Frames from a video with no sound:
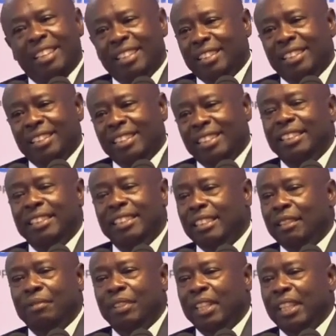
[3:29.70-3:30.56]
This is
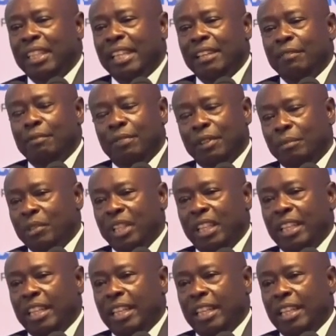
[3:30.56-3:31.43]
a very
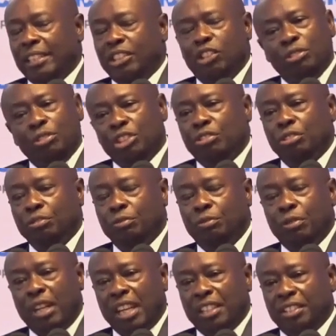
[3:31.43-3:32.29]
unfamiliar situation
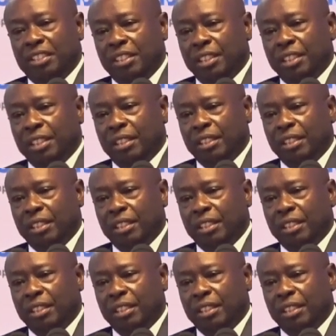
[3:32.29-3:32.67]
for us.